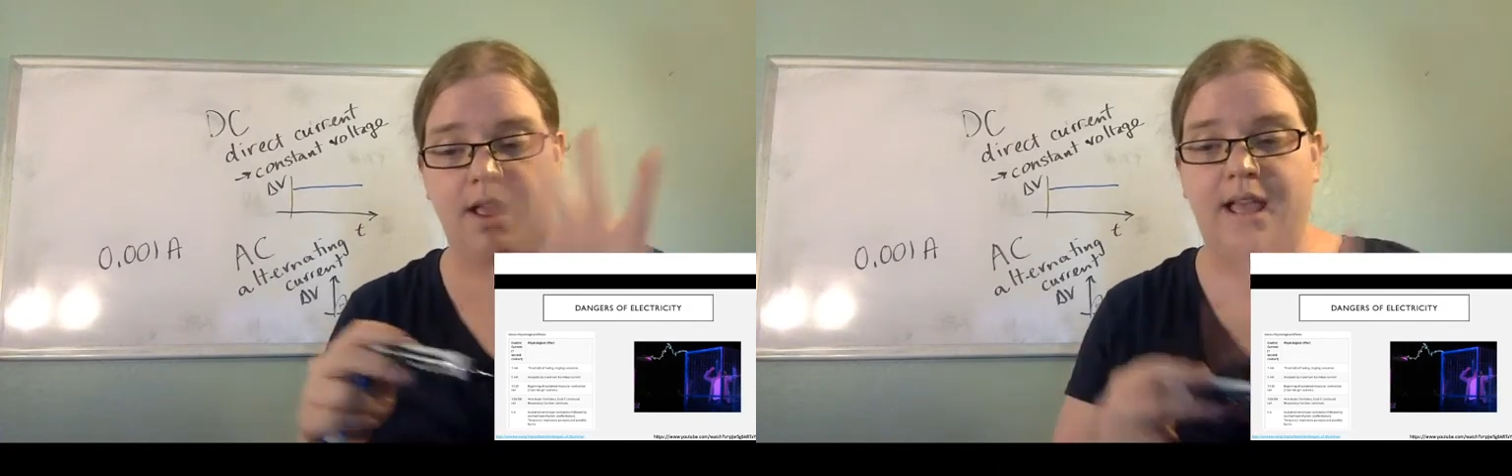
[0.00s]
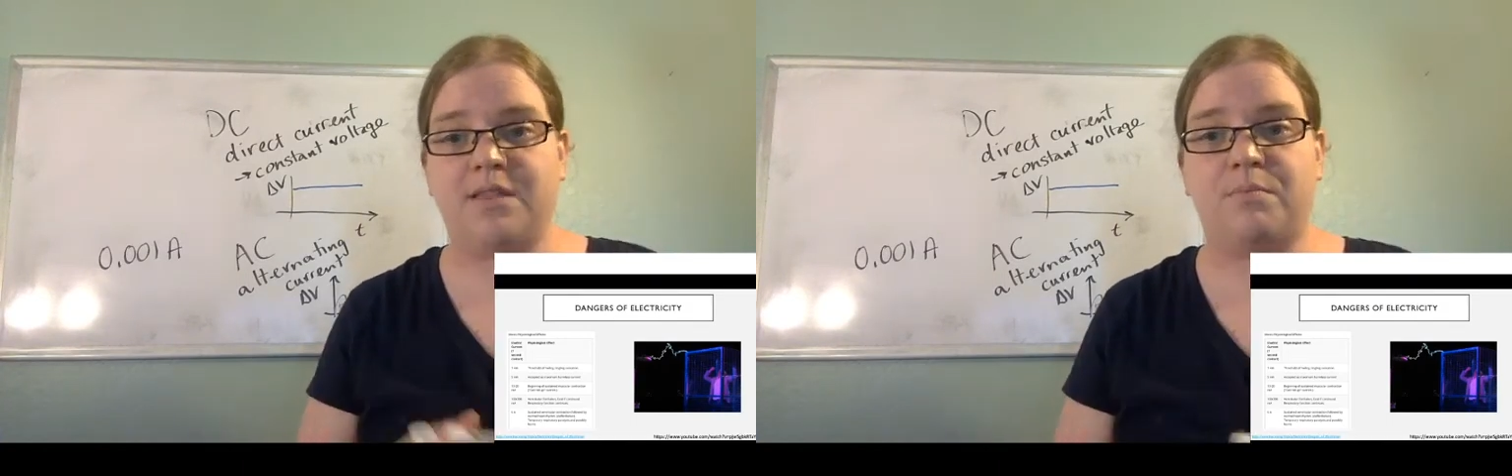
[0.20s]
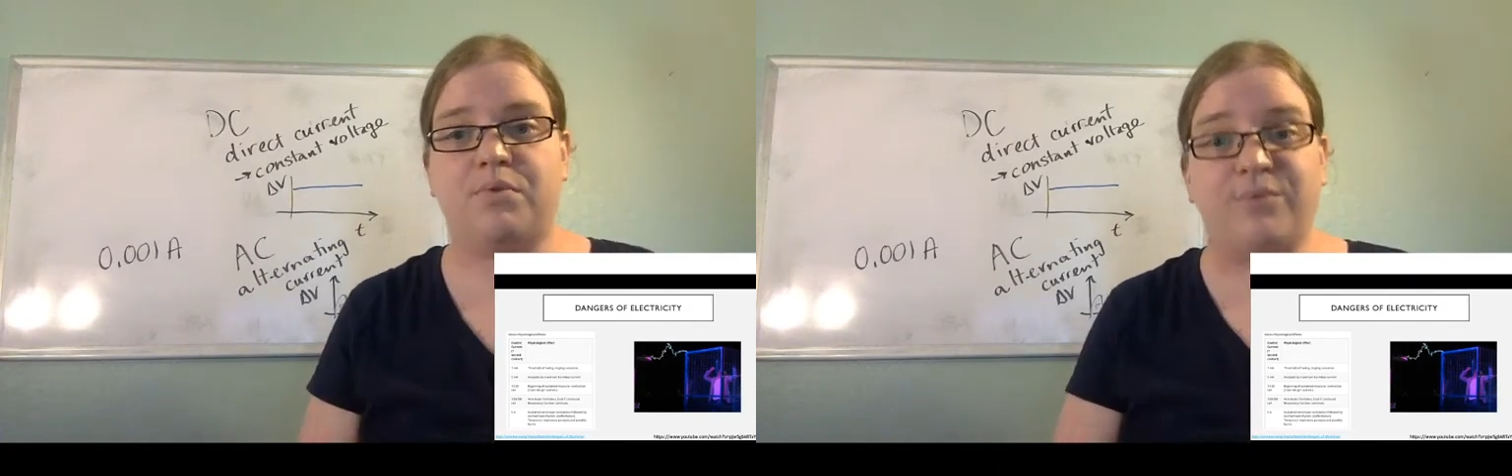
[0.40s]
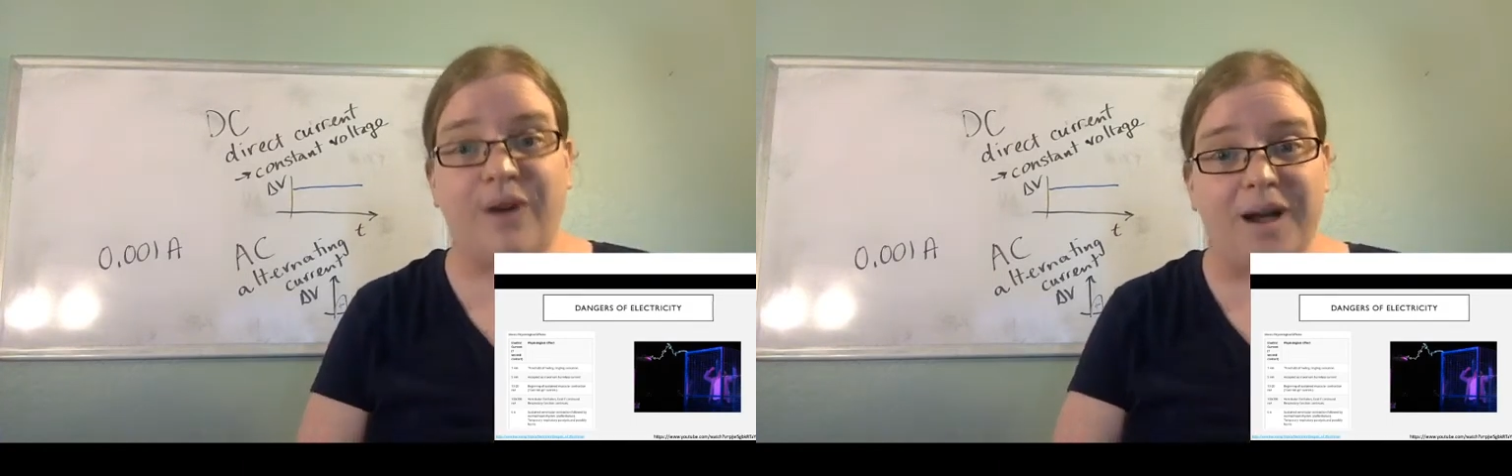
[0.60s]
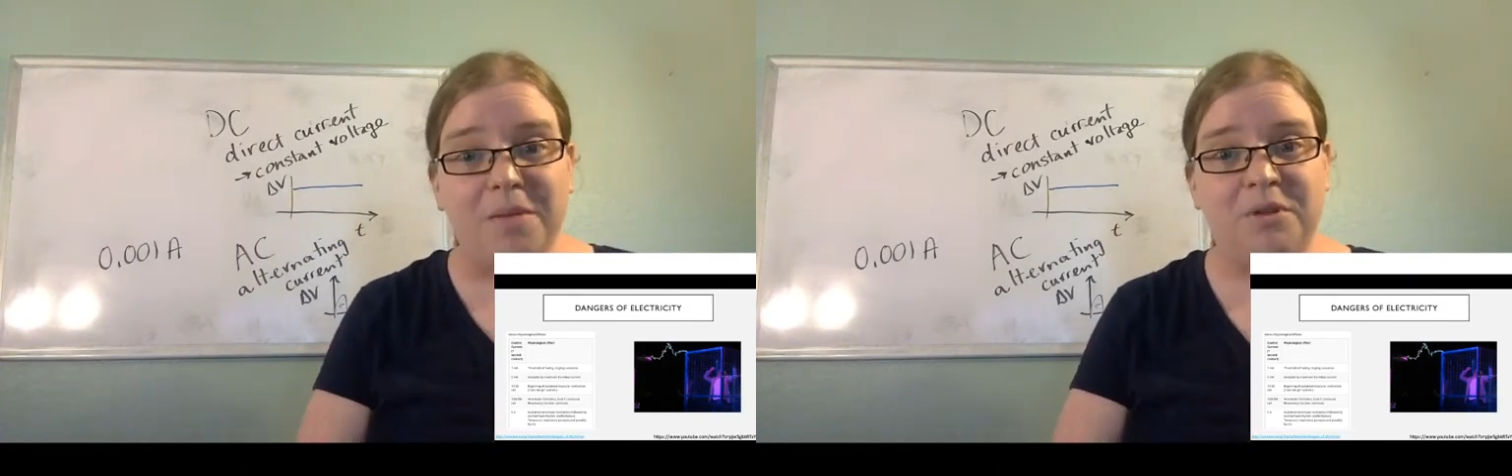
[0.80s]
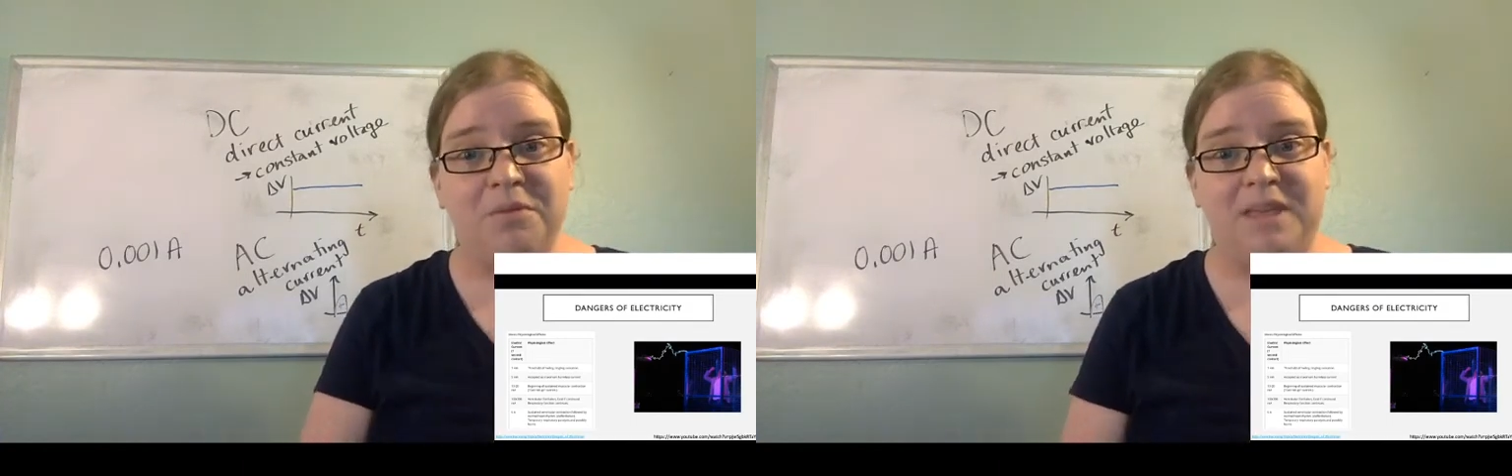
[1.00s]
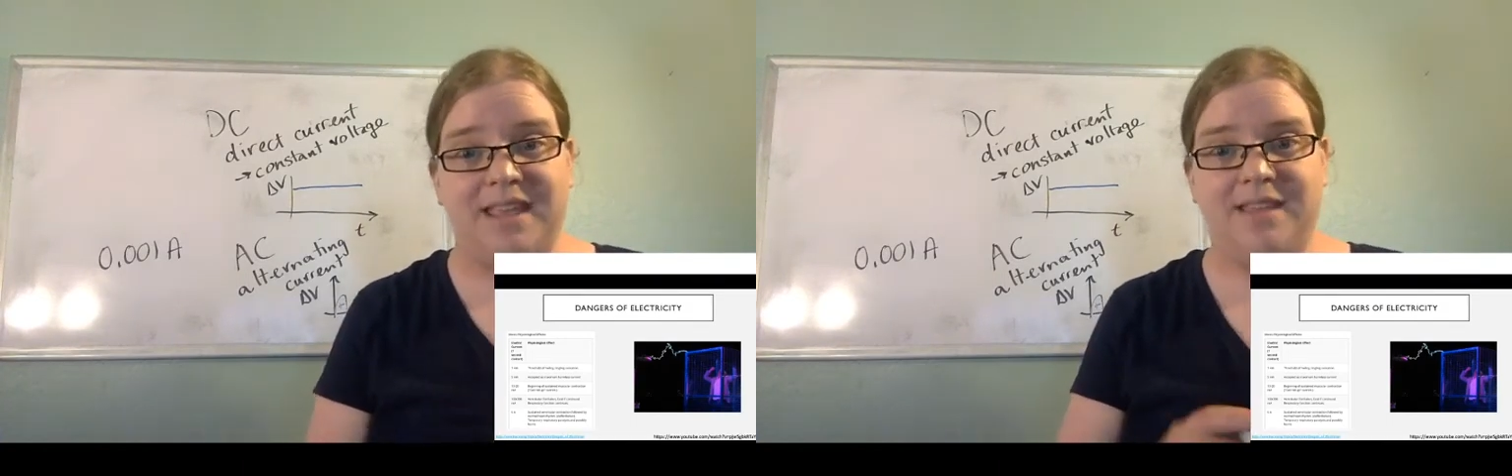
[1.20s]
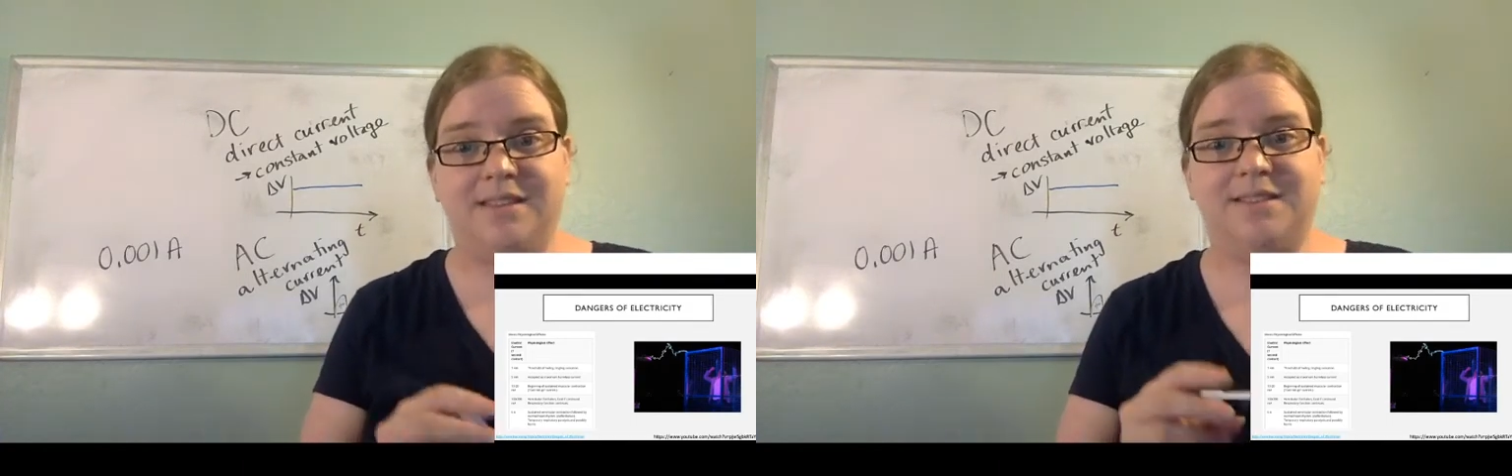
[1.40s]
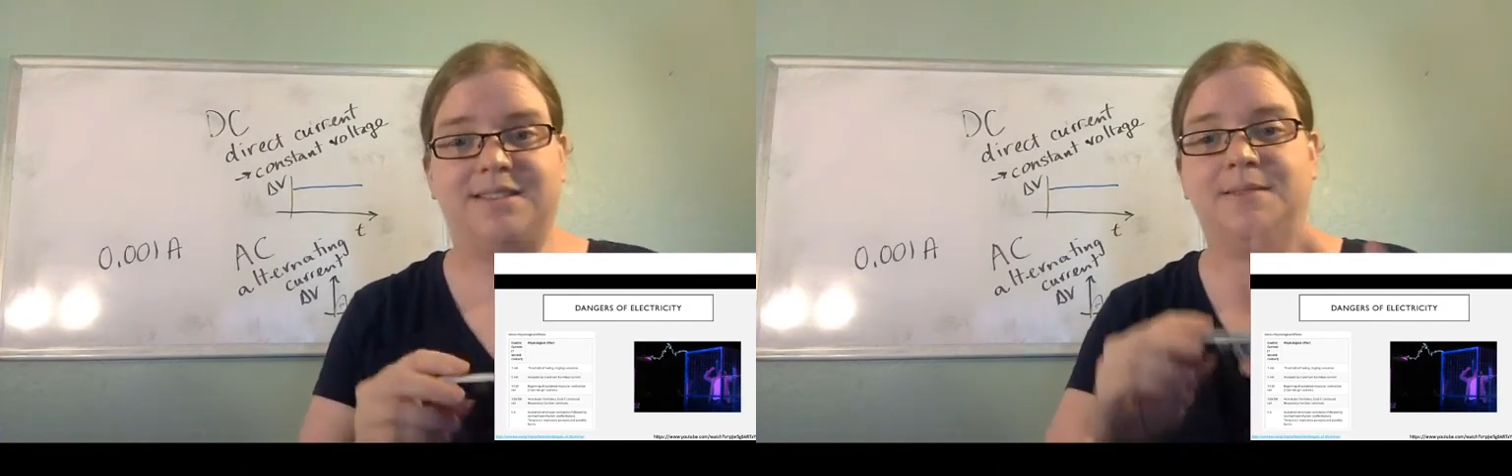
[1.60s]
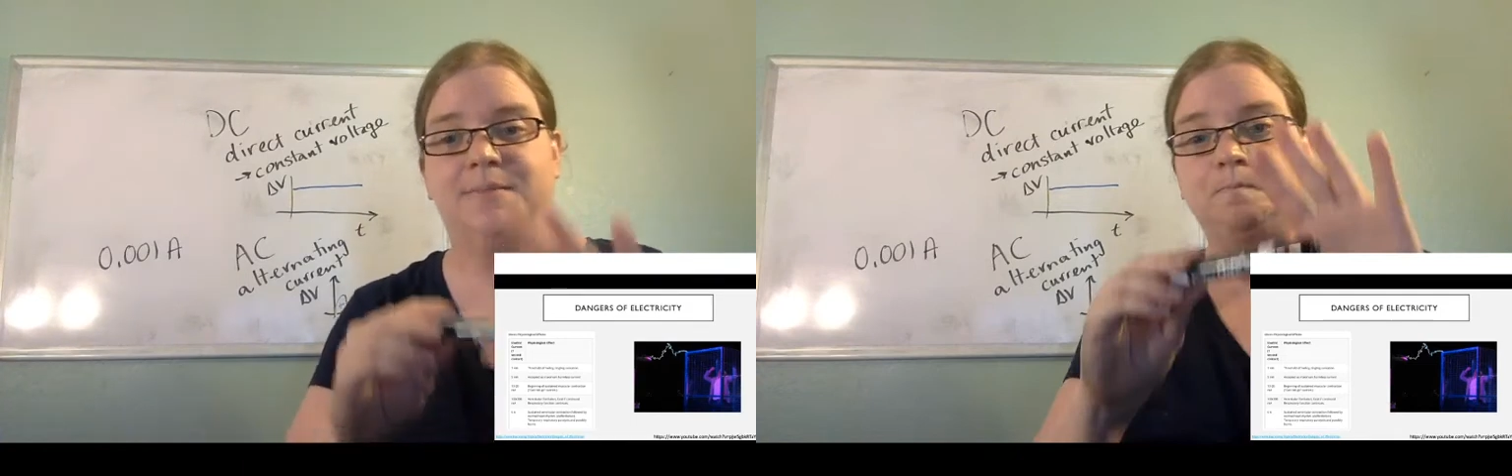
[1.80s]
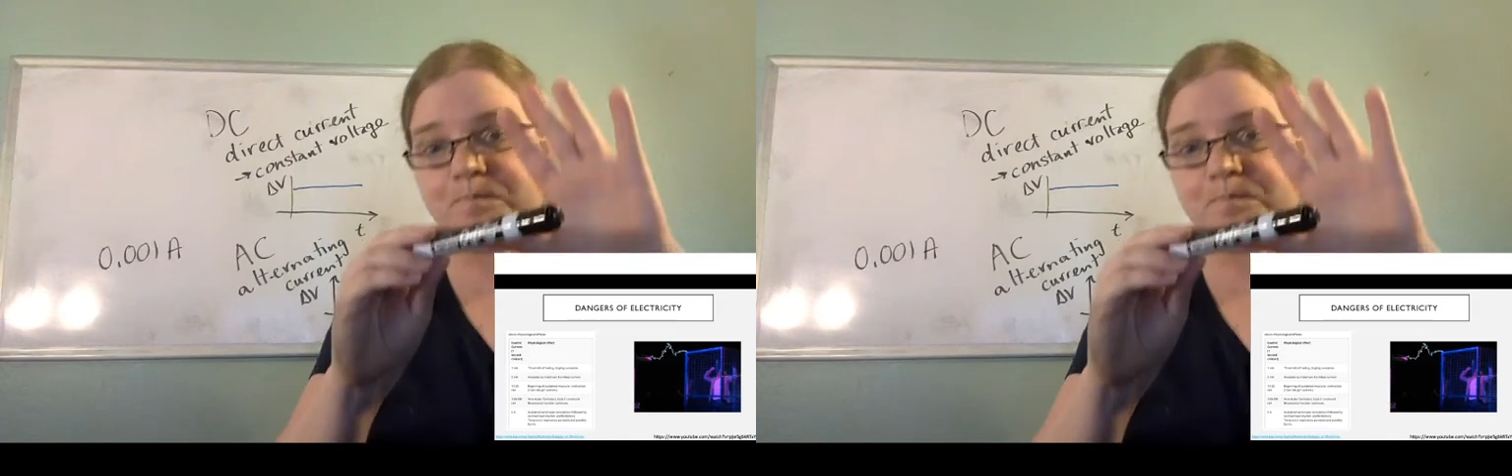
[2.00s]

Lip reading: And the problem is